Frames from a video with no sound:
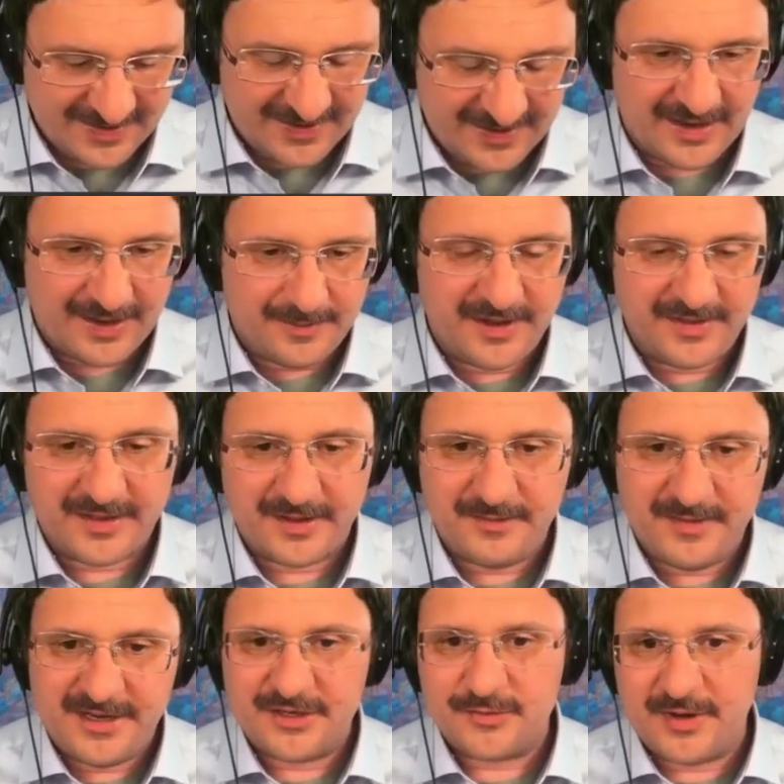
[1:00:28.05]
And that
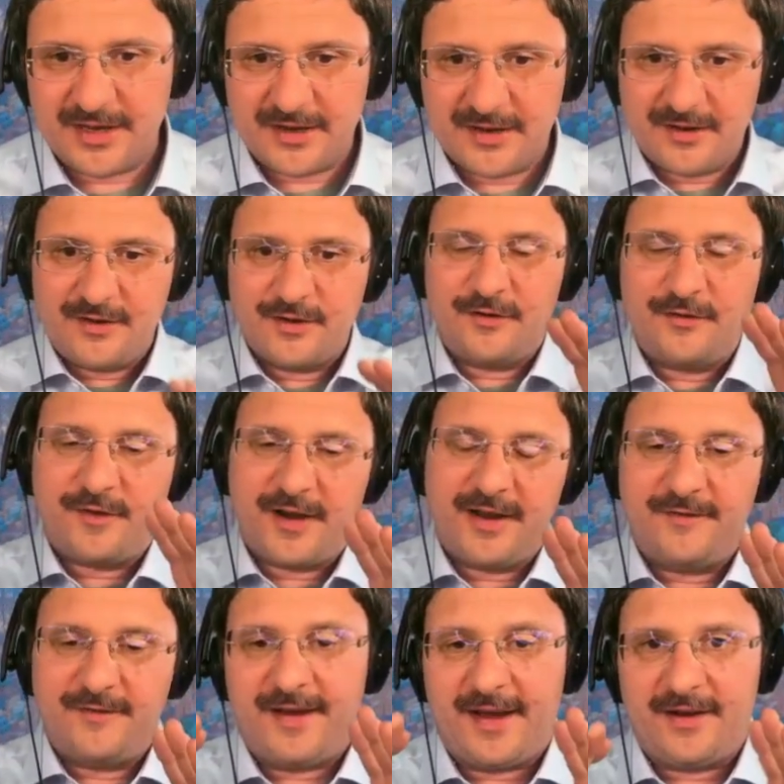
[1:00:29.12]
means we could
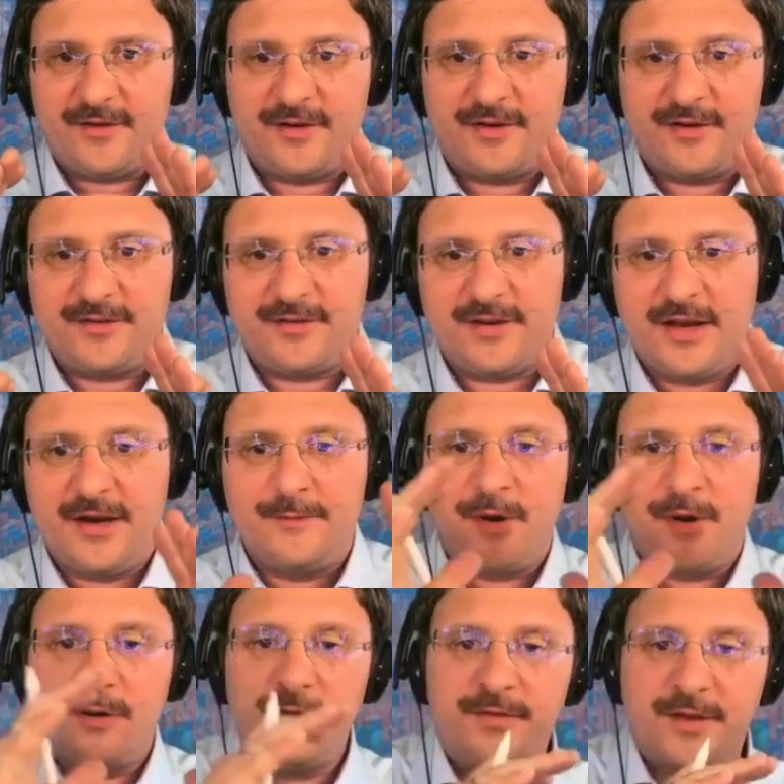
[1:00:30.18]
find vectors in
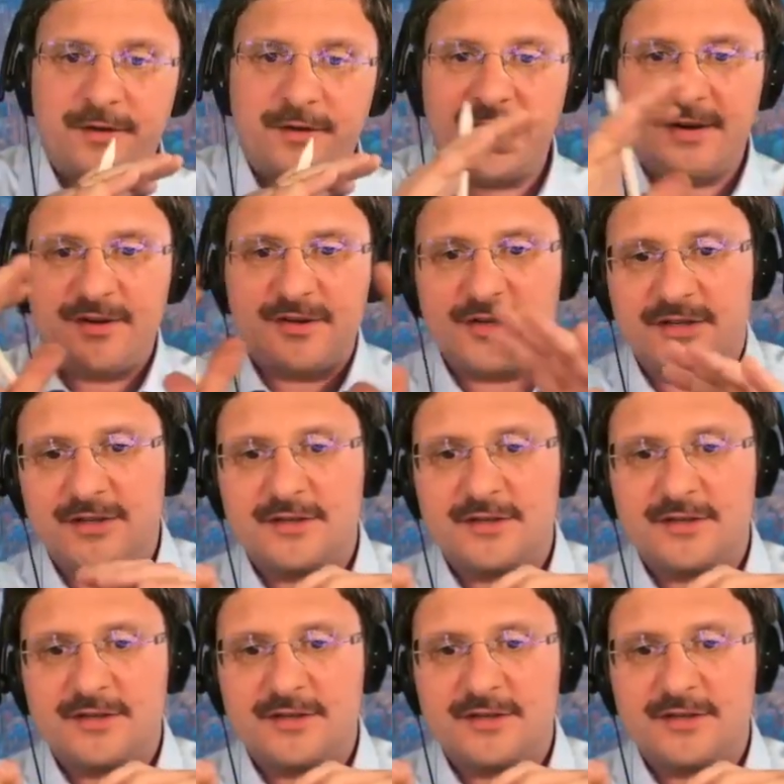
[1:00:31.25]
both directions.